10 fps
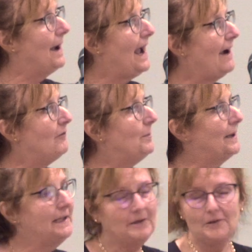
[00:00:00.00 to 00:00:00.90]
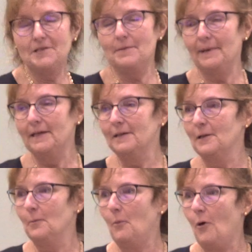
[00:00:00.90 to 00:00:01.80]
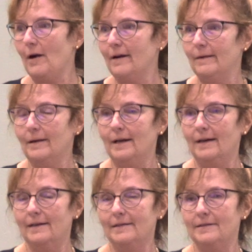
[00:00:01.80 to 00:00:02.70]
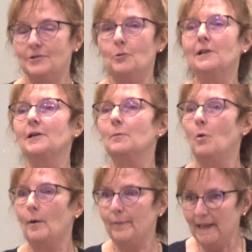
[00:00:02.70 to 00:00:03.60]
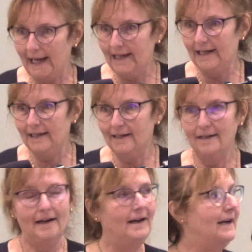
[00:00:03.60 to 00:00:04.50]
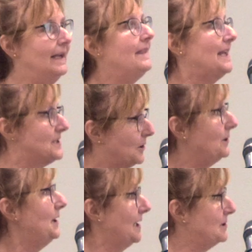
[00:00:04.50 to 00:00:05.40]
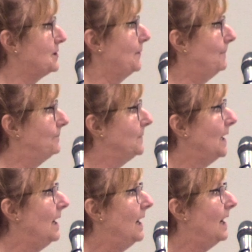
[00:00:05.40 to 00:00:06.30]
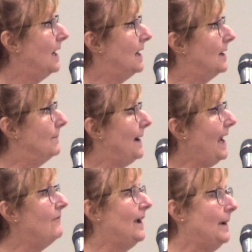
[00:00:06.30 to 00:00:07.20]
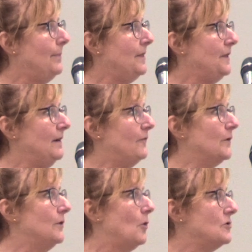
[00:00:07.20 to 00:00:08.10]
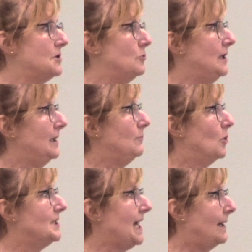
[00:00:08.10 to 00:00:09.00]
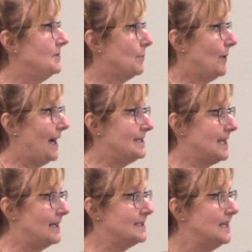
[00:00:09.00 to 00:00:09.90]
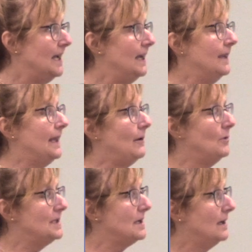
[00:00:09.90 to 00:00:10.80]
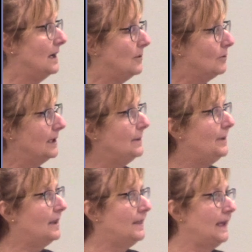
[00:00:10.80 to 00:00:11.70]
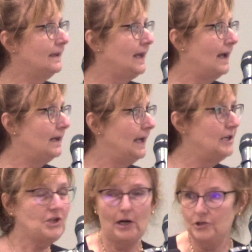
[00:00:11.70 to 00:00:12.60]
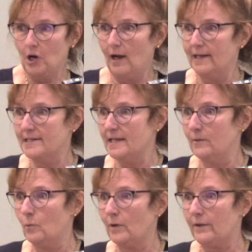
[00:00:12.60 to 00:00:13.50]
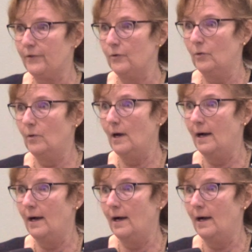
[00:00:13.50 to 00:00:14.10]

everybody learned to be a little more, do a little more planning, and that's a good thing too. Have empathy for those who need more time to process. That was a really big thing that HR taught us and worked through